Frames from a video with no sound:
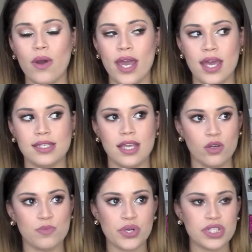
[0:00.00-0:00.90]
a
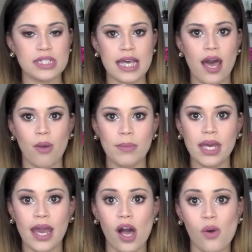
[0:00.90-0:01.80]
salesperson to help me, I
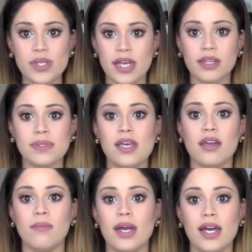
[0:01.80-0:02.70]
always end up saying in
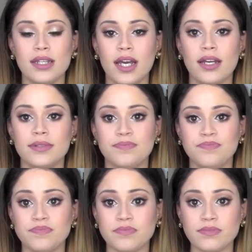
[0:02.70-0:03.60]
my head, like,
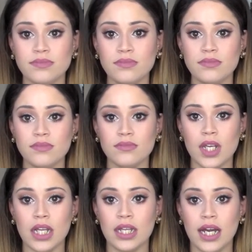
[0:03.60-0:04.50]

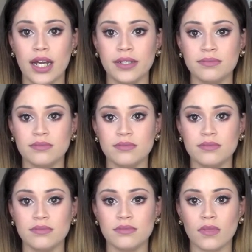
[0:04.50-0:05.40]
lie,
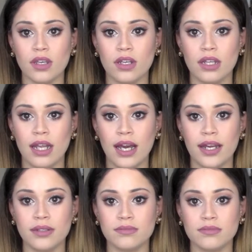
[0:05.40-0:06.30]

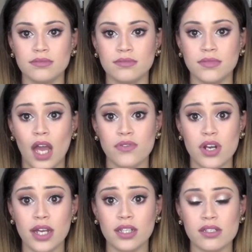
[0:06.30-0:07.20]
lie, I've
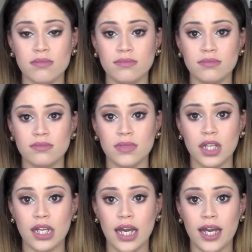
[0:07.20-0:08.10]
tried this,
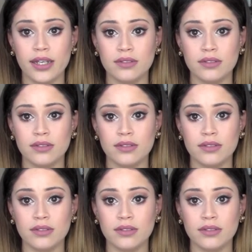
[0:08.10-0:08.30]
lie,